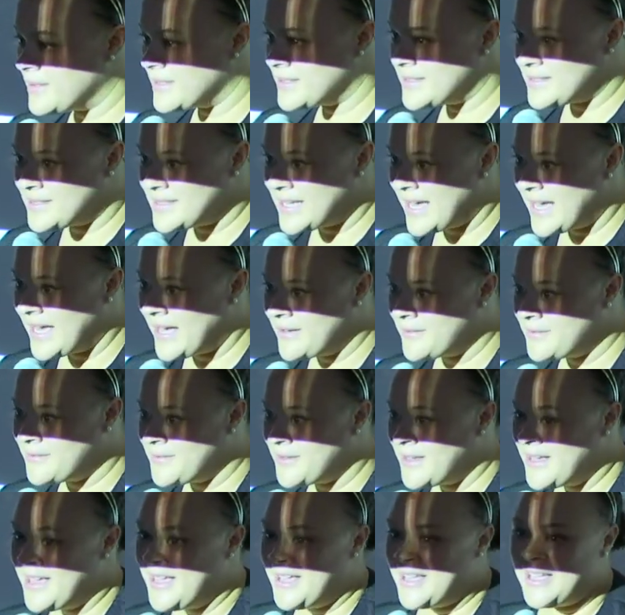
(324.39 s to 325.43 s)
the staff,
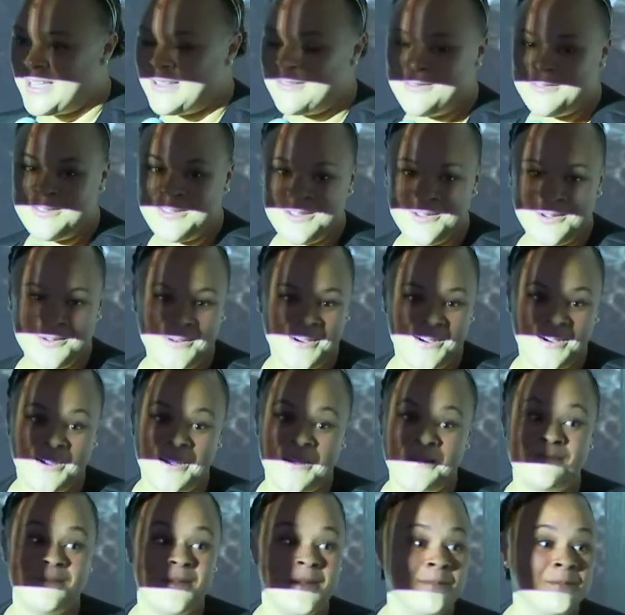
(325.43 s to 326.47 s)
if you are
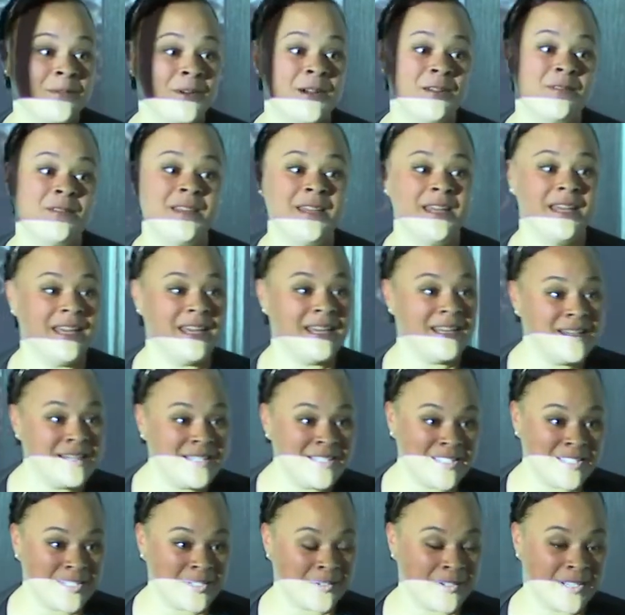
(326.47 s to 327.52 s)
a member of the
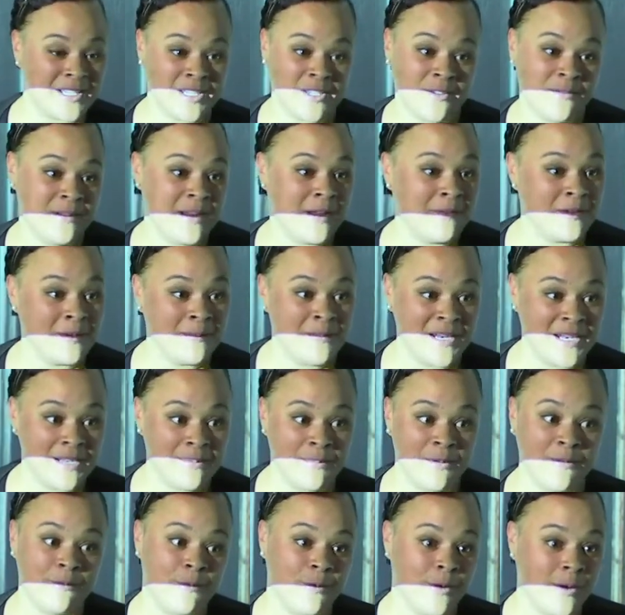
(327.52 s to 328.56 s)
industry, you've never been in
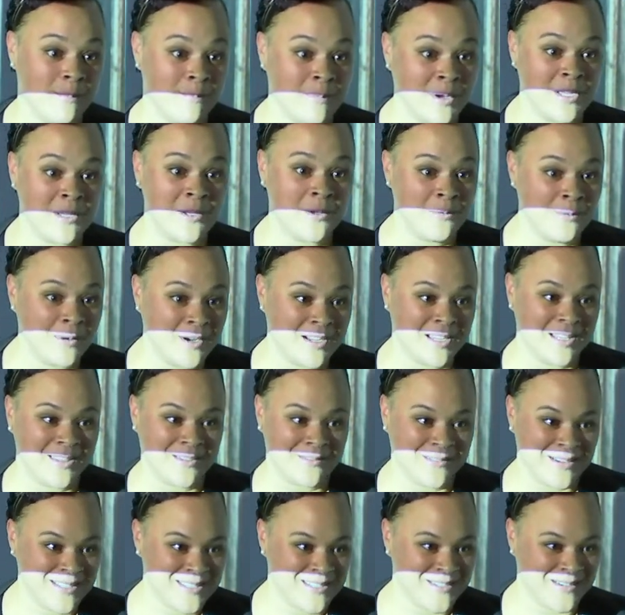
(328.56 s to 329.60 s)
before, but you work in the
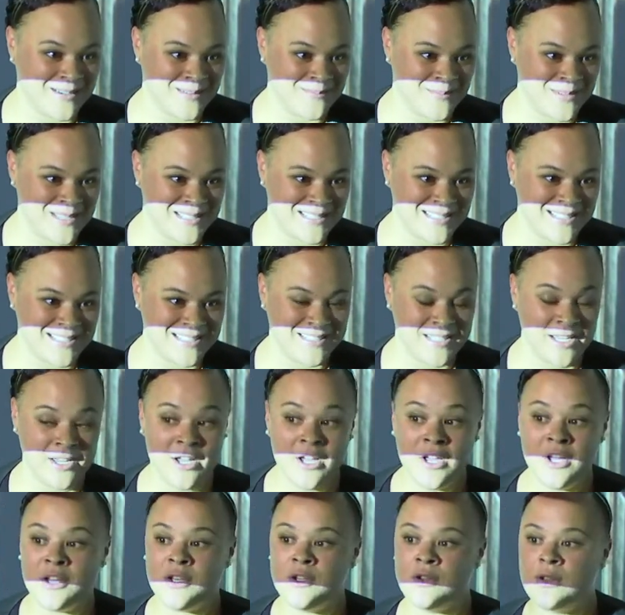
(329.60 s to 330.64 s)
restaurant business,
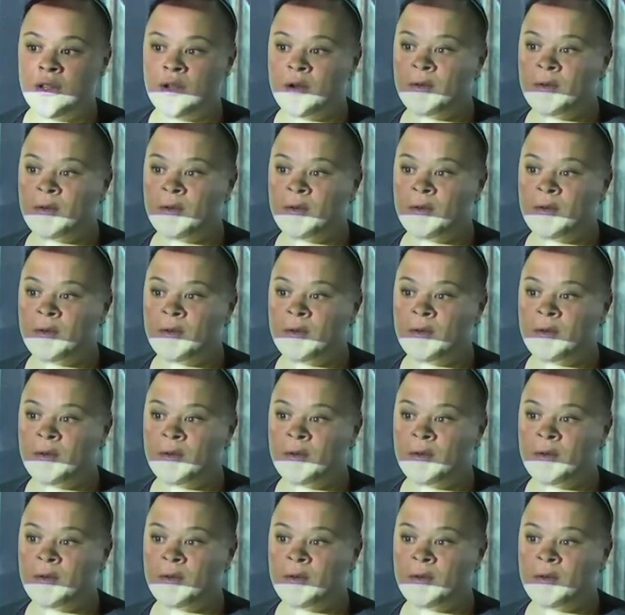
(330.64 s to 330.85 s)
you'll